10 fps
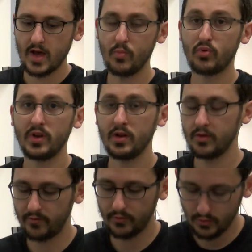I
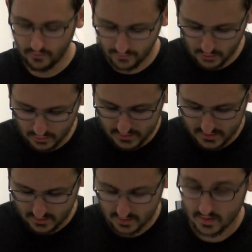printed a few
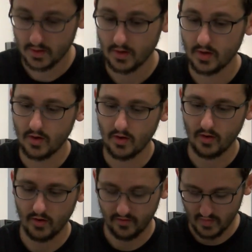views
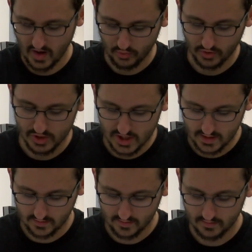of my
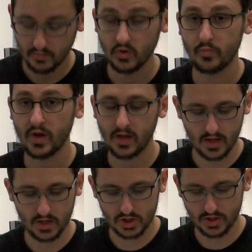project, the
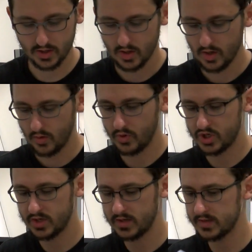package,
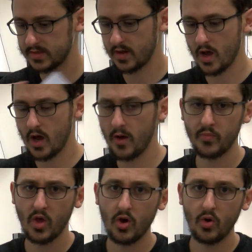which is
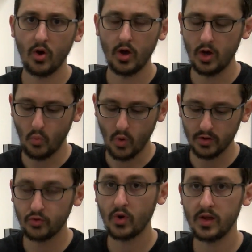a
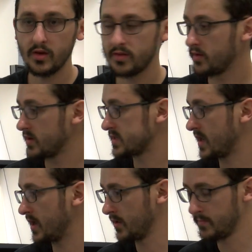1/20th
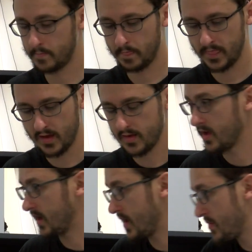scale,
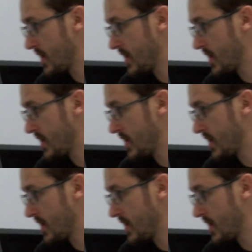and I